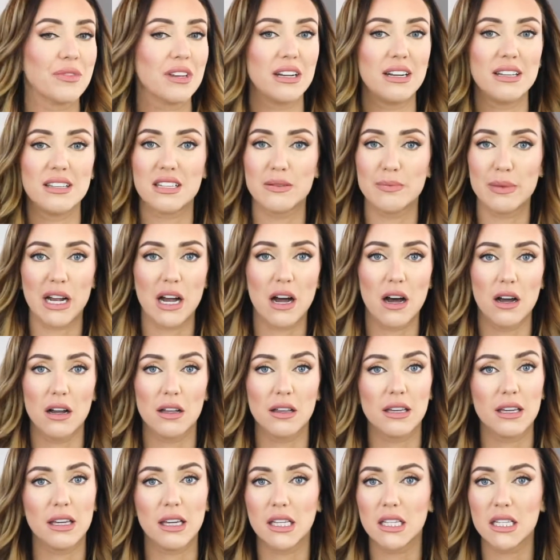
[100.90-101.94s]
Linda
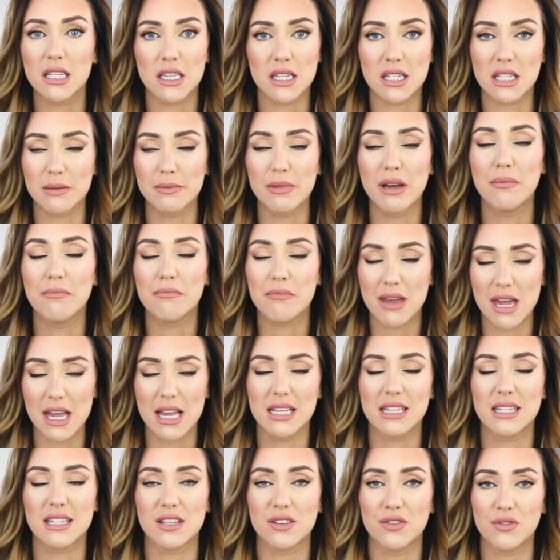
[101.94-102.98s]
McCartney does some
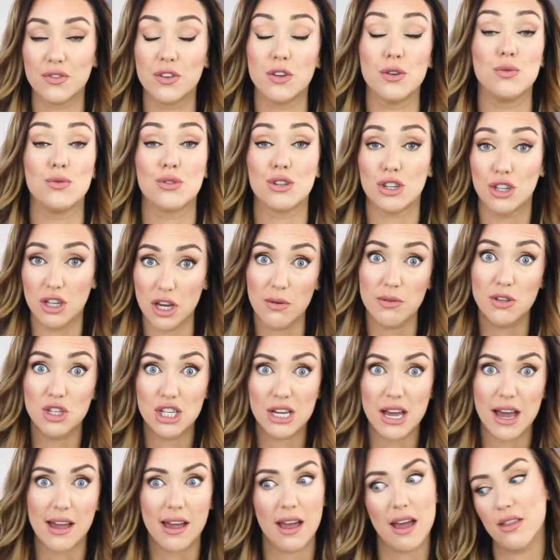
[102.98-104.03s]
amazing food. Go and
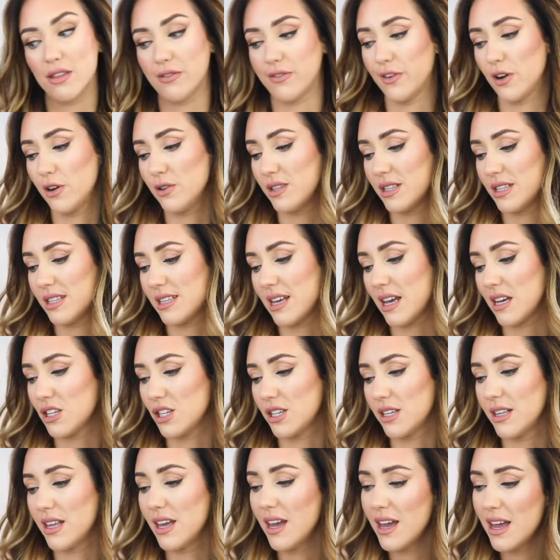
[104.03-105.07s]
check out the frozen
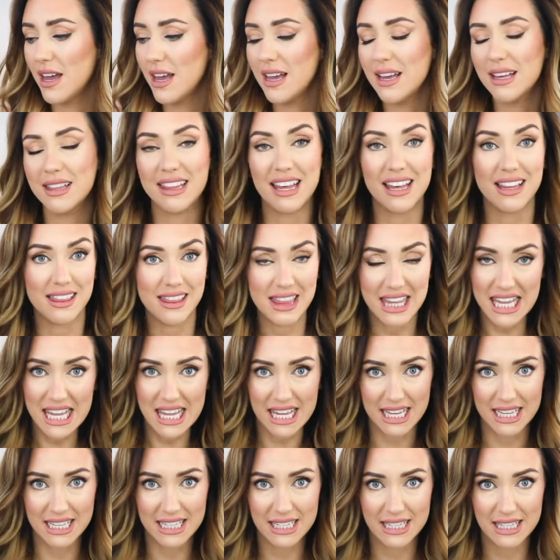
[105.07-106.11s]
section. Then
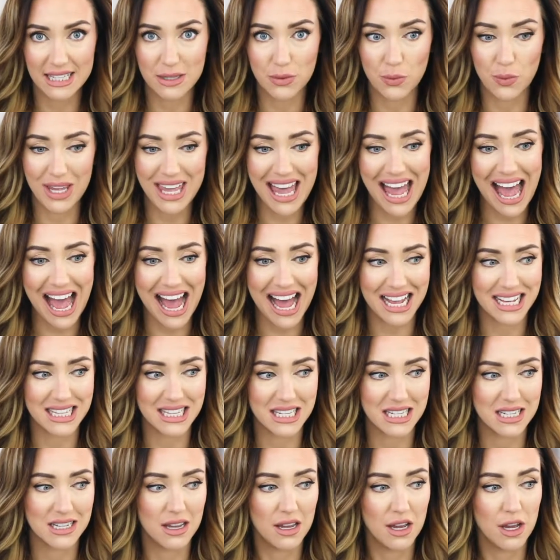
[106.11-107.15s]
these we
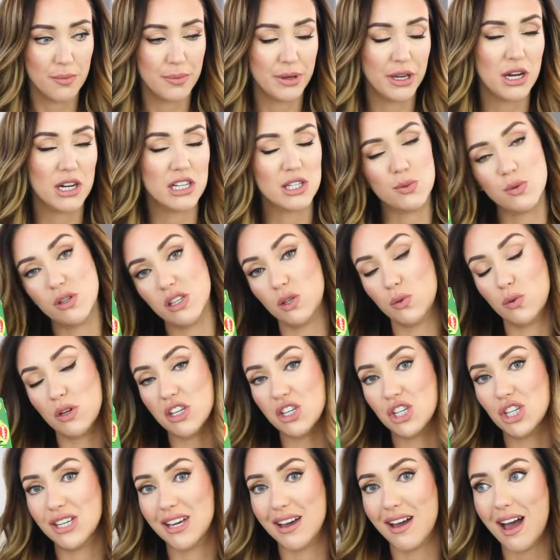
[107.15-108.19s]
had because we
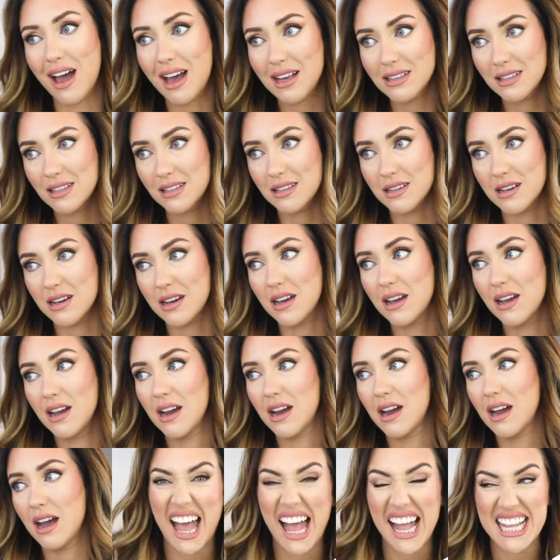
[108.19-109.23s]
switched to Asda.
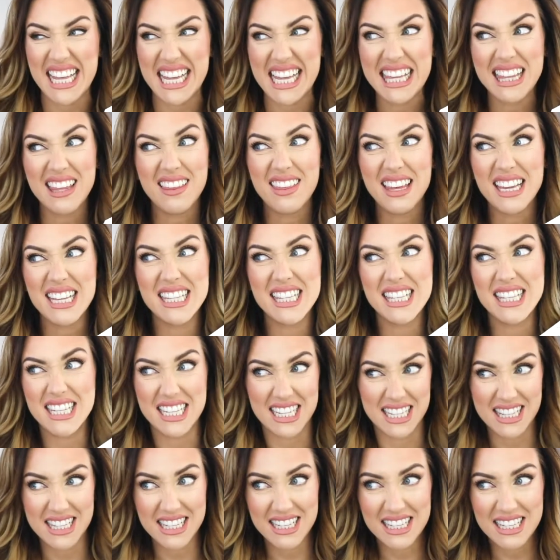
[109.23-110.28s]
And either they
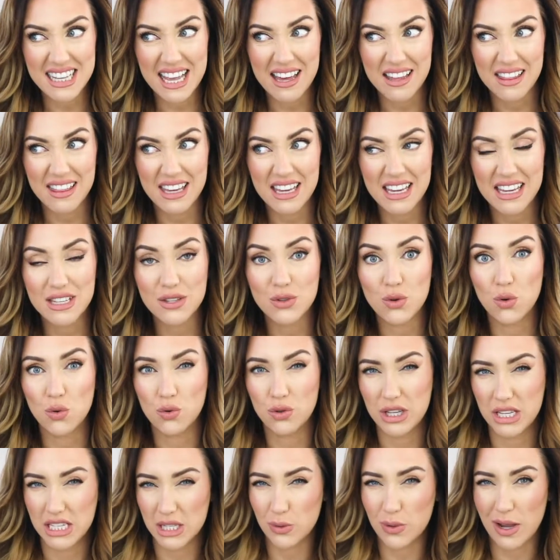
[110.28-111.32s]
didn't sell these or
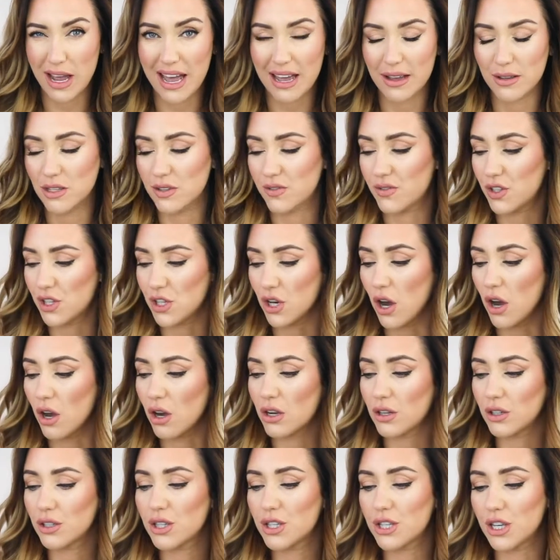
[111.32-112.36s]
these were out of
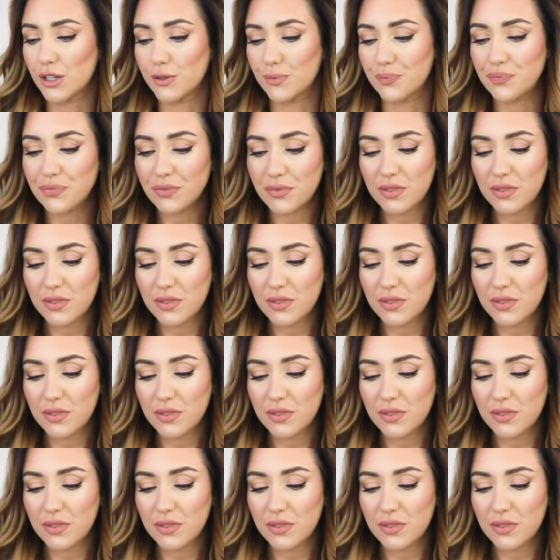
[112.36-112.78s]
stock. So